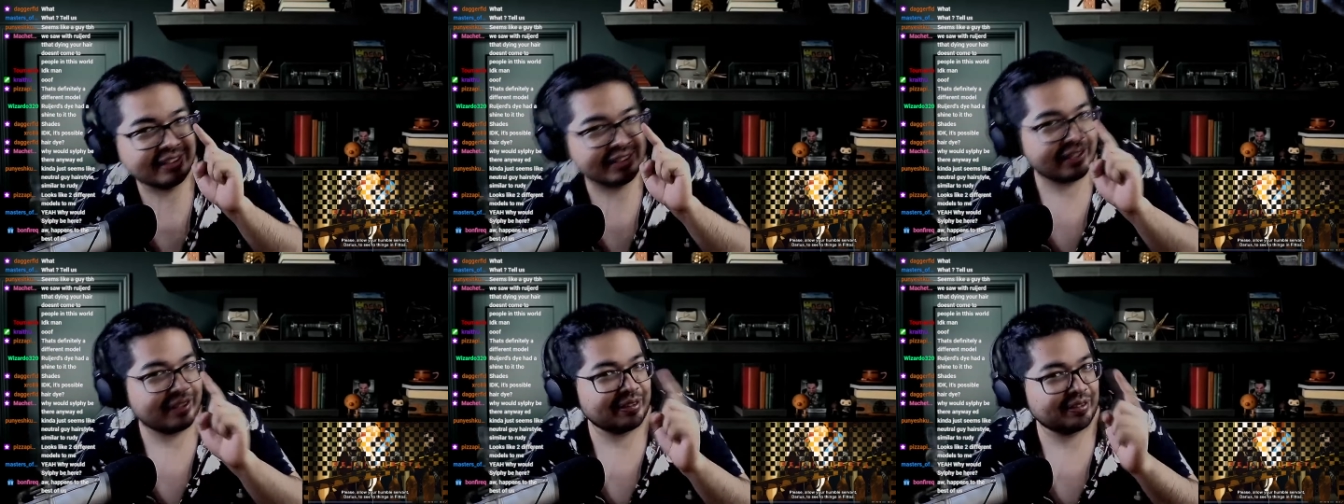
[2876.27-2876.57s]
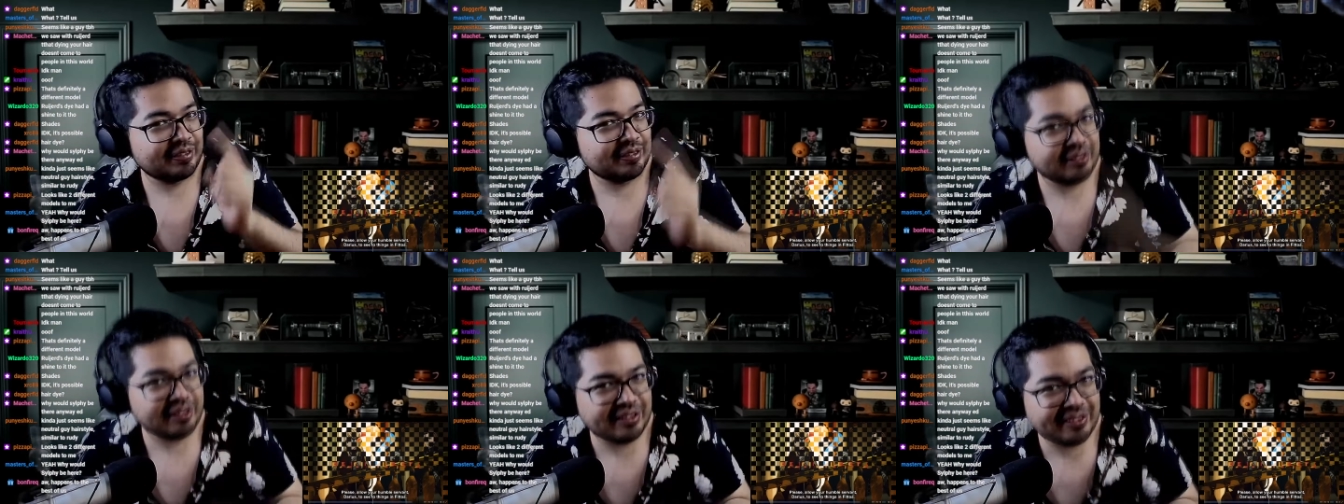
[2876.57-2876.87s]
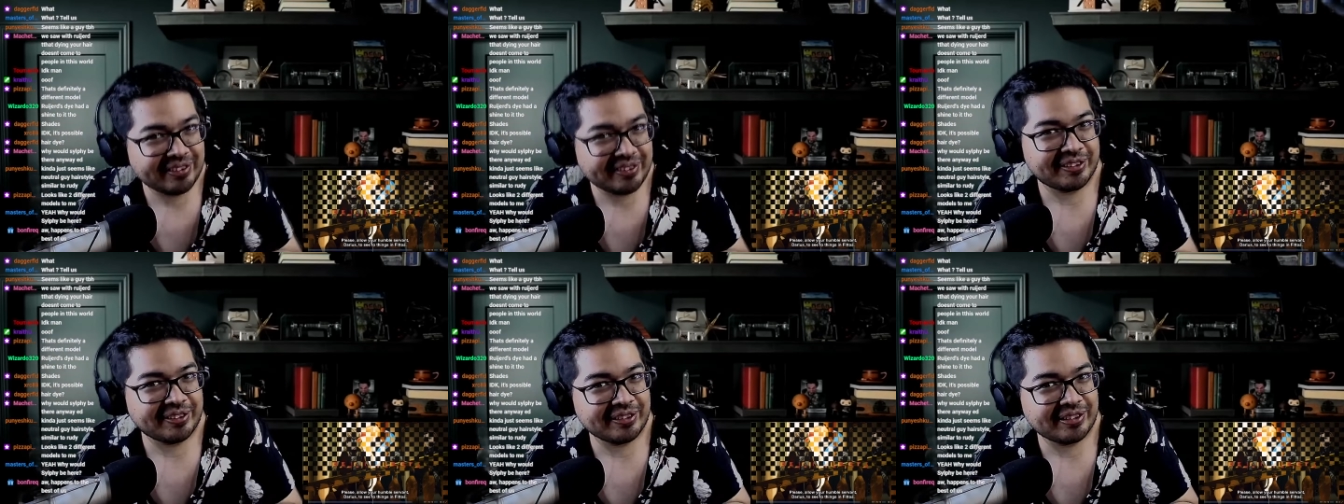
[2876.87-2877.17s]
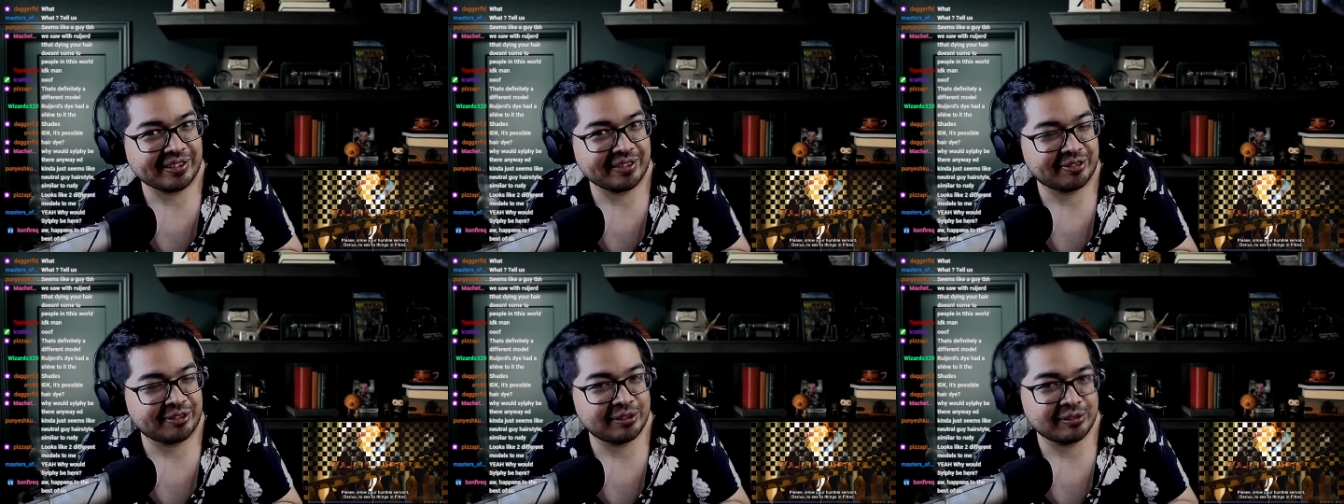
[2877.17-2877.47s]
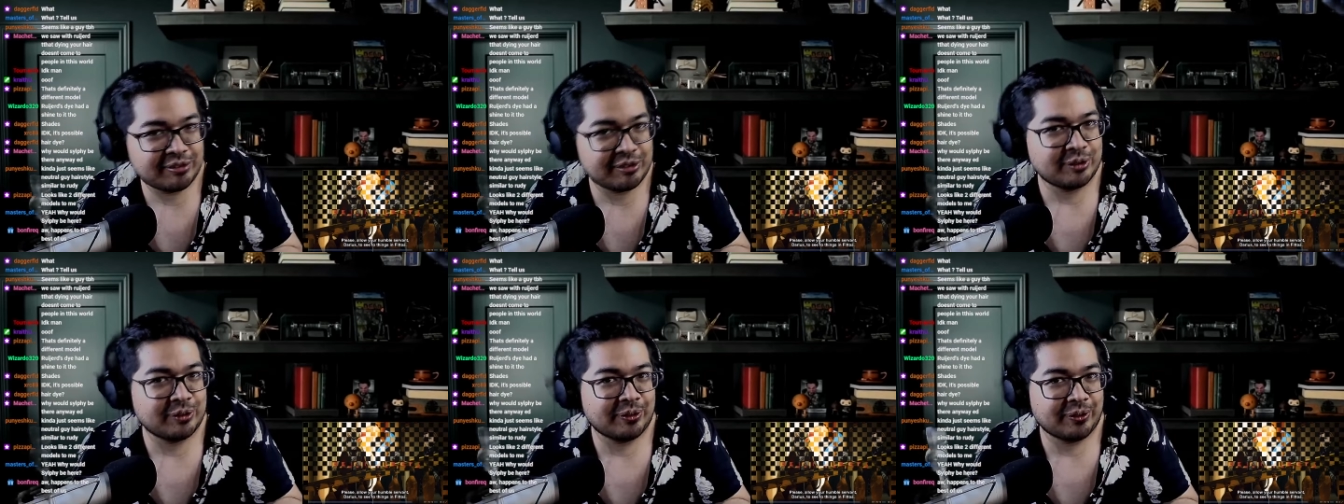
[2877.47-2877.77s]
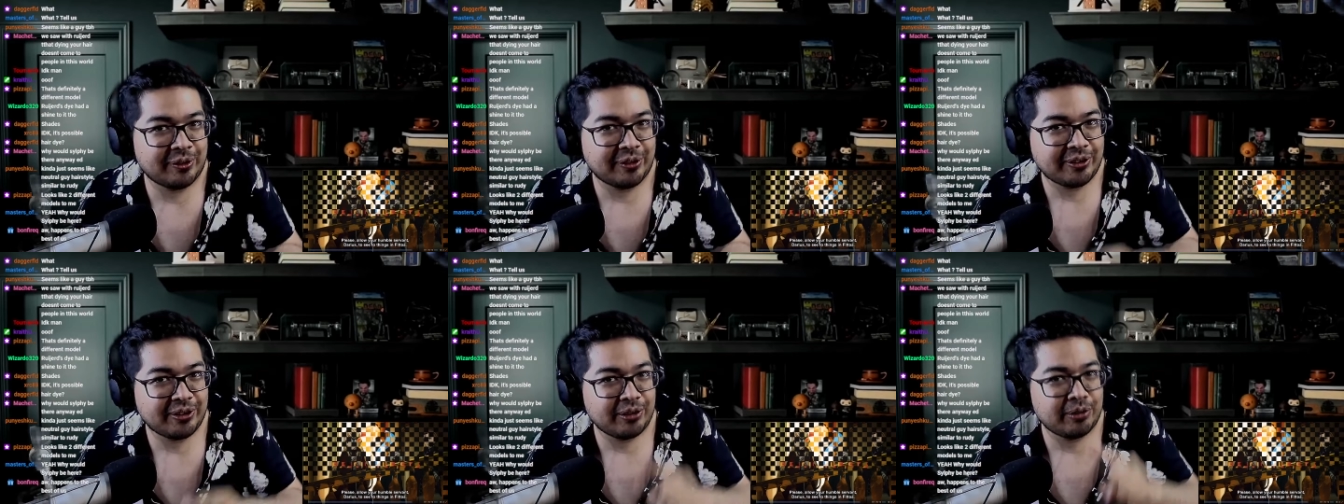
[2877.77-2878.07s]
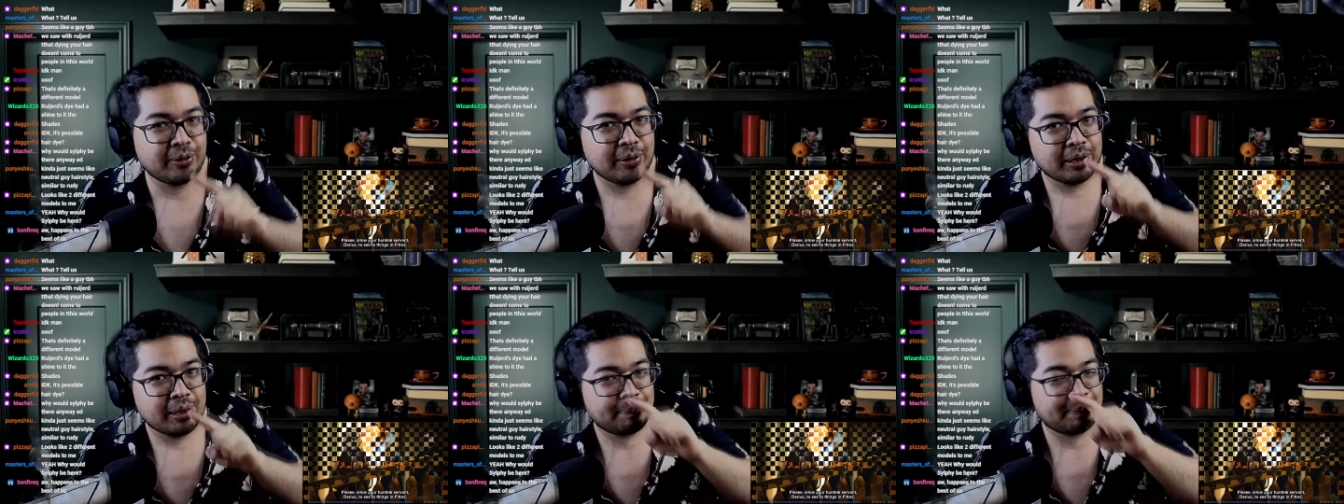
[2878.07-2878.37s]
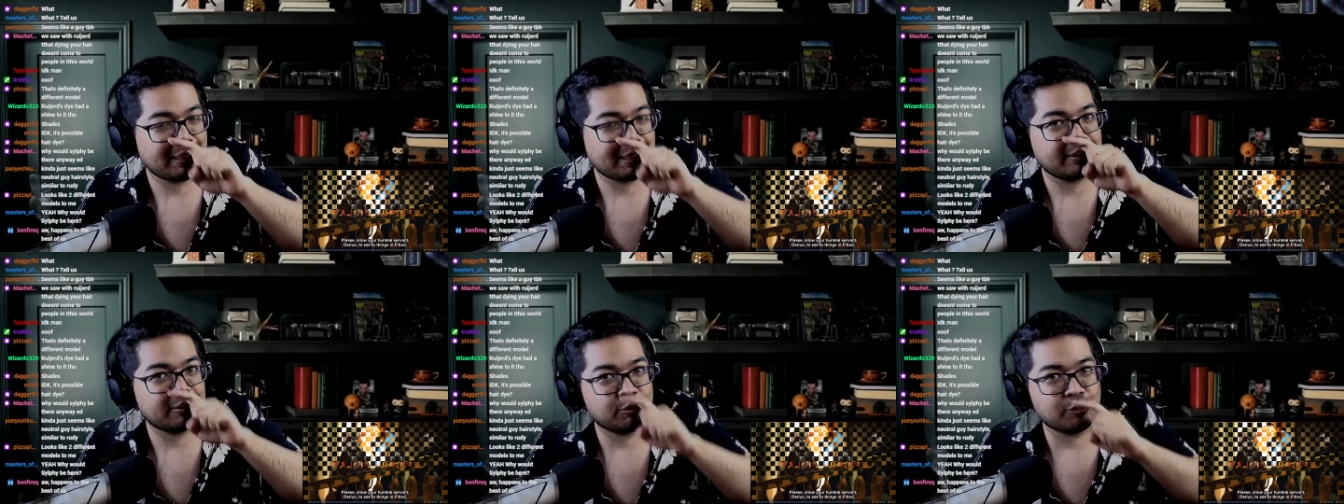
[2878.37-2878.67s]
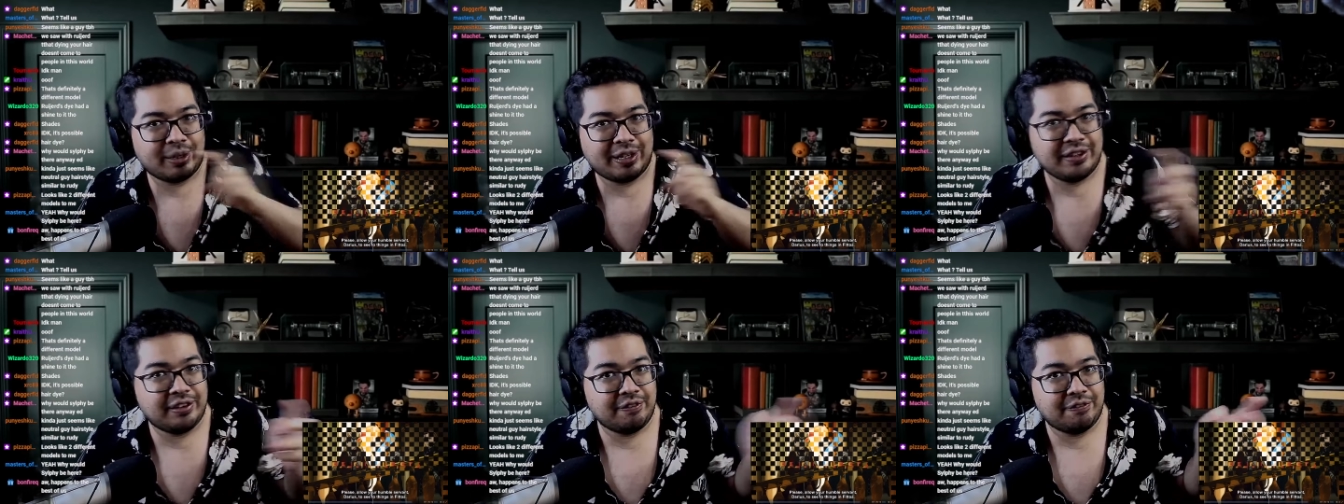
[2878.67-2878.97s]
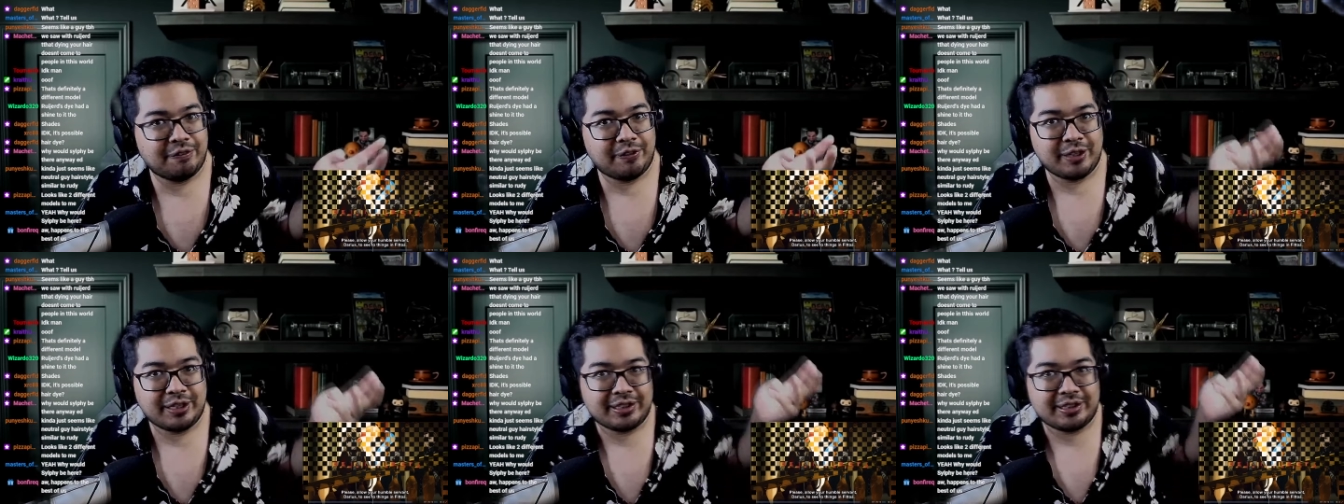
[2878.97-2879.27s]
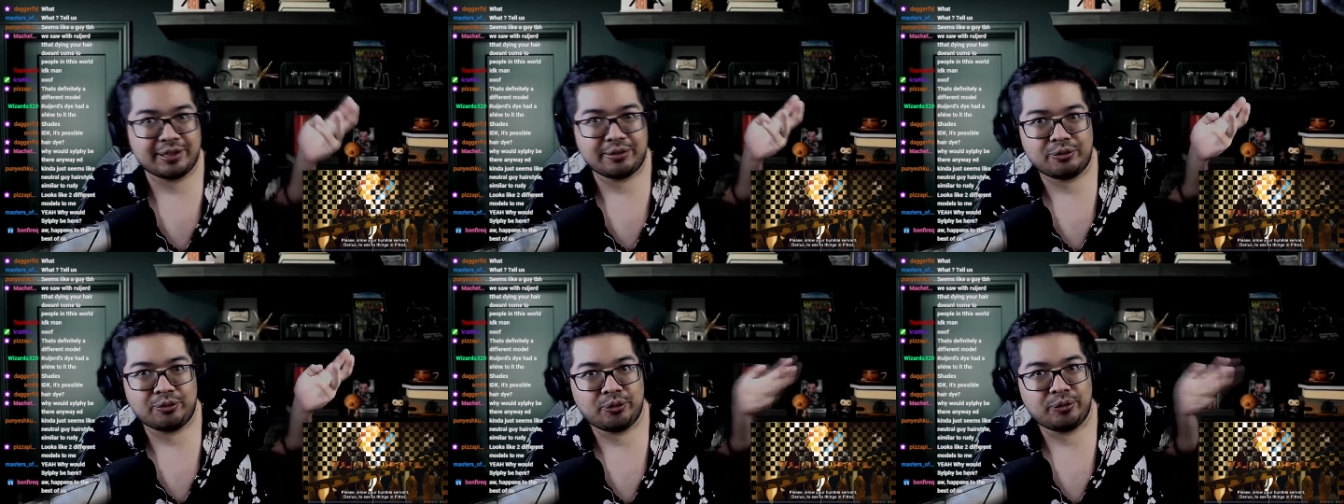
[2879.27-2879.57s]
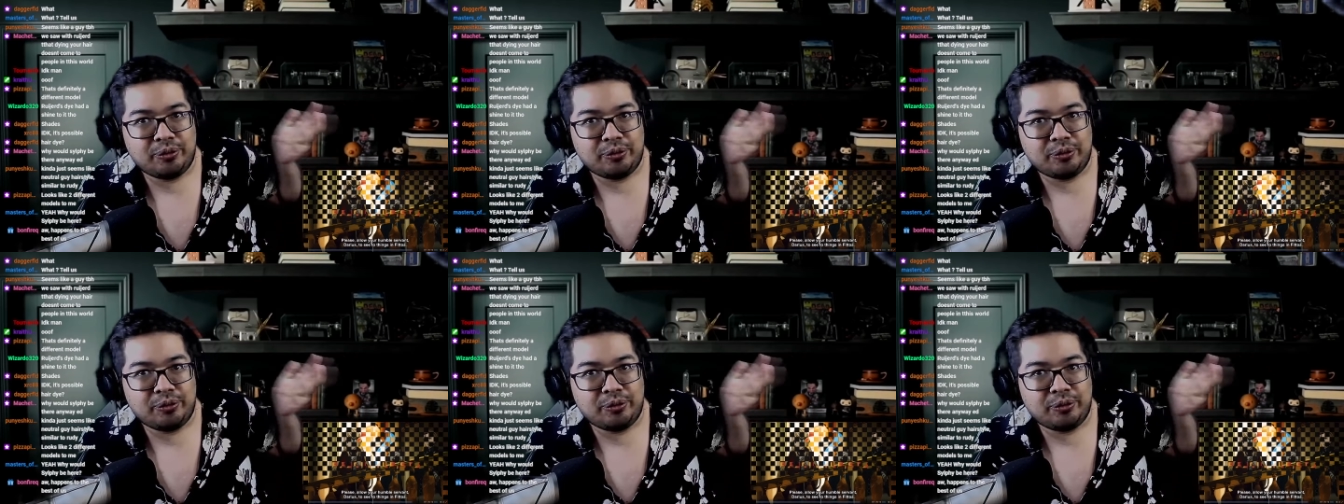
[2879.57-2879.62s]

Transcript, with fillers: That is not a good excuse to argue, because why the fuck did